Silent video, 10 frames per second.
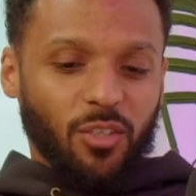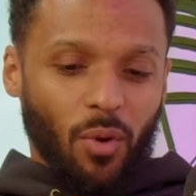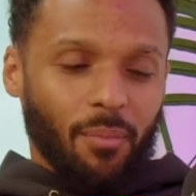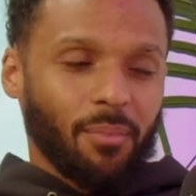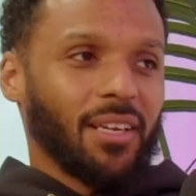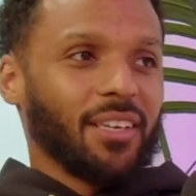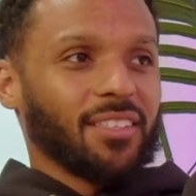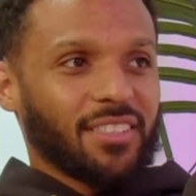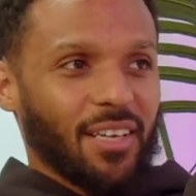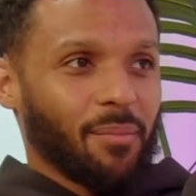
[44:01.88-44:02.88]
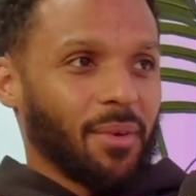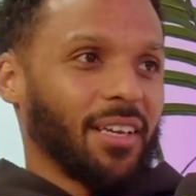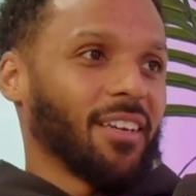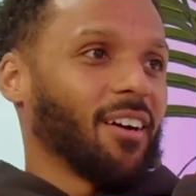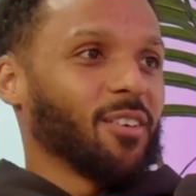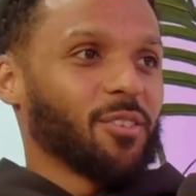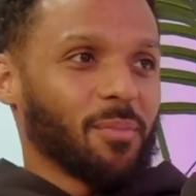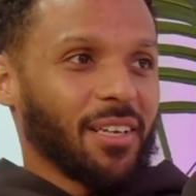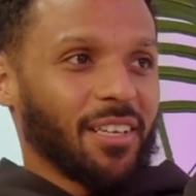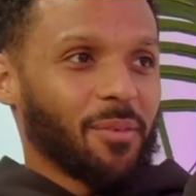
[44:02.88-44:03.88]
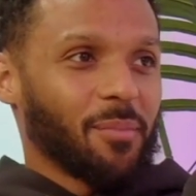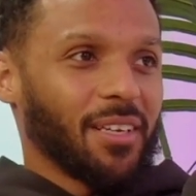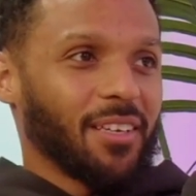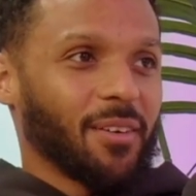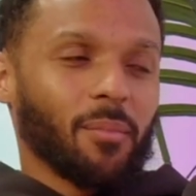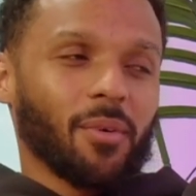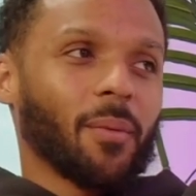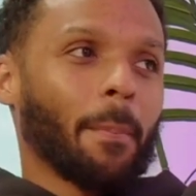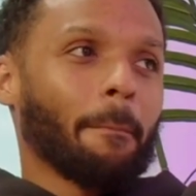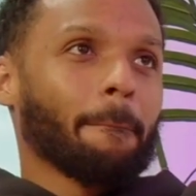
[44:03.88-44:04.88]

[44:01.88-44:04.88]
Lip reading: 1 million, 10 million, 100 million, a billion, but